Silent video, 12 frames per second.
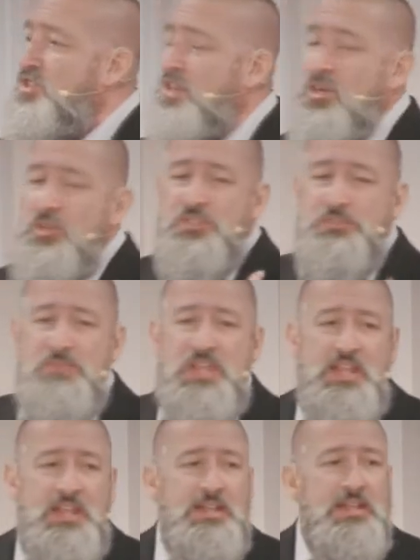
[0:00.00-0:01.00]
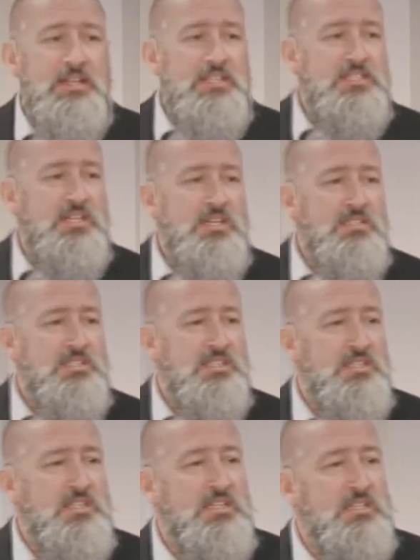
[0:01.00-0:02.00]
chose me
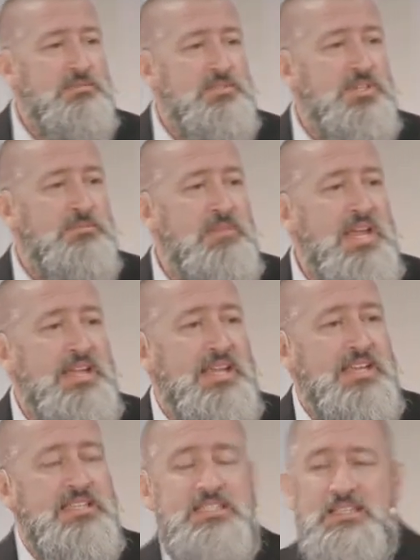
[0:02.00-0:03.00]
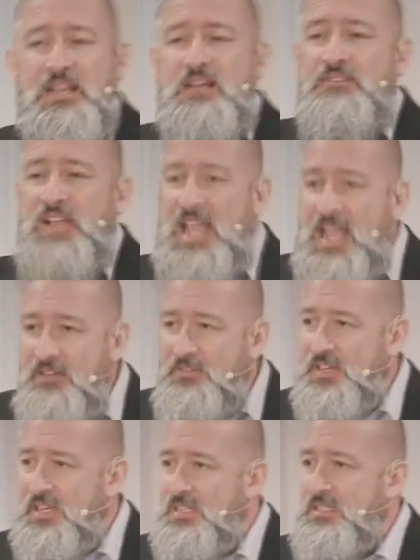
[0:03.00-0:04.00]
to make his love
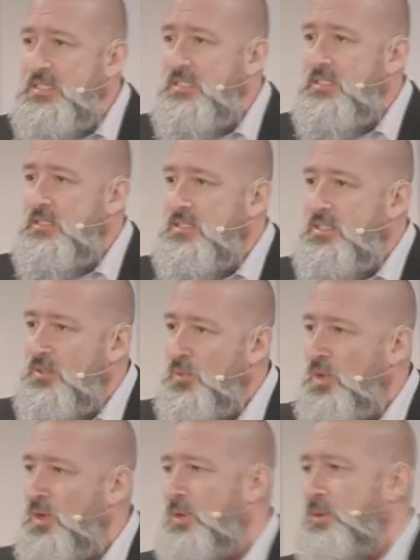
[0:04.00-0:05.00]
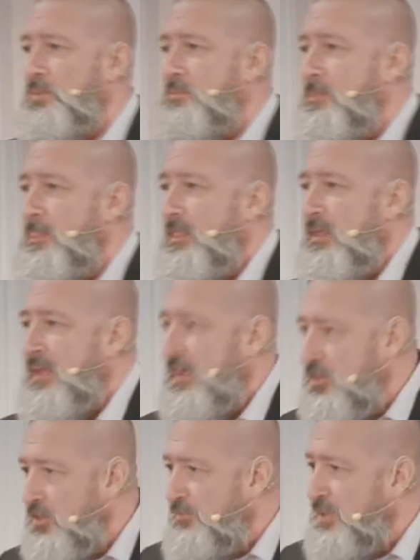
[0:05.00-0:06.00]
evident to the world.
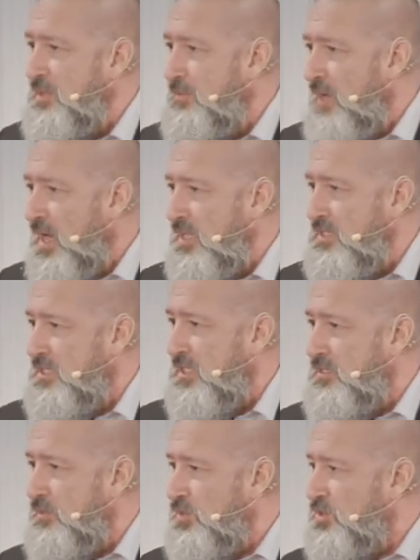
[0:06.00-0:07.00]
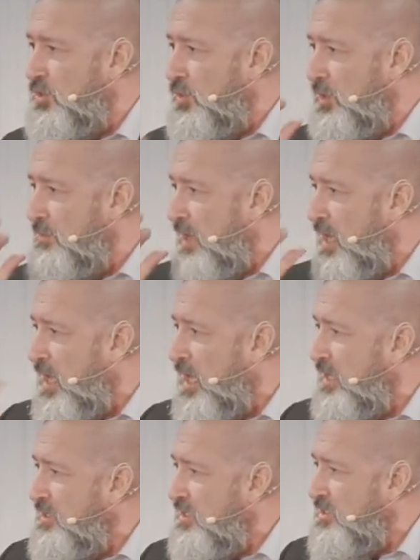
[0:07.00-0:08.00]
That could have been the mindset that was going
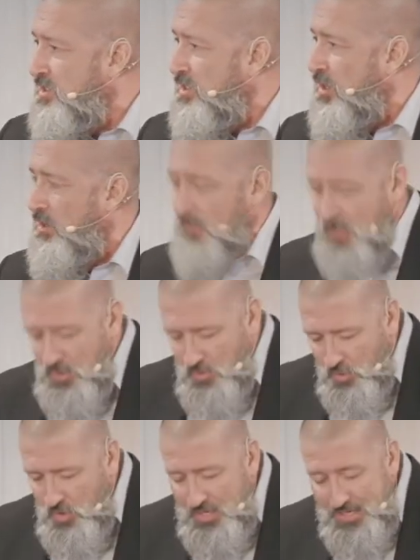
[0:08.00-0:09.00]
behind this psalm. Or